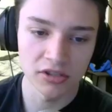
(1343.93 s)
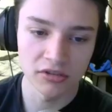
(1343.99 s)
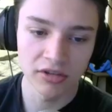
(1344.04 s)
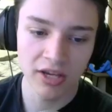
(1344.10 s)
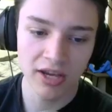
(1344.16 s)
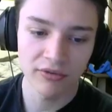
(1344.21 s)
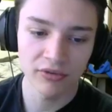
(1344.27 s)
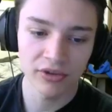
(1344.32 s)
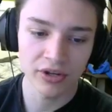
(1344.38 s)
you
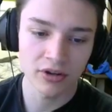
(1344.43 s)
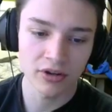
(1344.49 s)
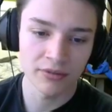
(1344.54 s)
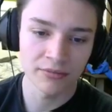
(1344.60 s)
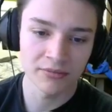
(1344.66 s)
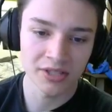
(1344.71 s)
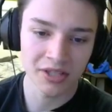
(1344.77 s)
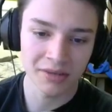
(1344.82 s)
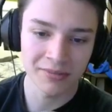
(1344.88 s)
can't really call them
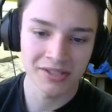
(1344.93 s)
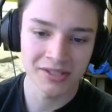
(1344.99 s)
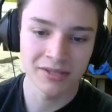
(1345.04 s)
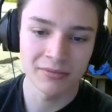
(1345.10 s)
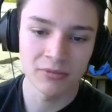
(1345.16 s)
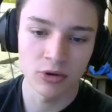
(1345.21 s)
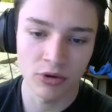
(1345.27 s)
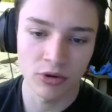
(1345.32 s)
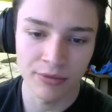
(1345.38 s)
the second best team
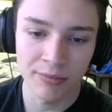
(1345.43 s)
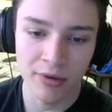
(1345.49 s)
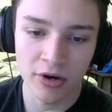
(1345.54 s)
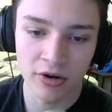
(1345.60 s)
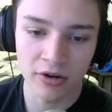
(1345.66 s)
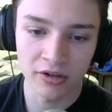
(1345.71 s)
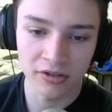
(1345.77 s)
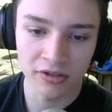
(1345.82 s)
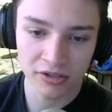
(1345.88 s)
in North
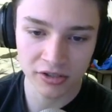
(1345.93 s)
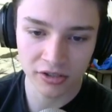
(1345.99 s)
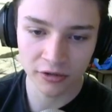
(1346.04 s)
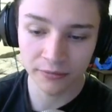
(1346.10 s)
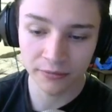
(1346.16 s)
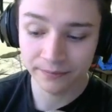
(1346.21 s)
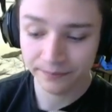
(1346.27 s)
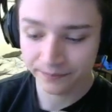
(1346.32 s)
America. So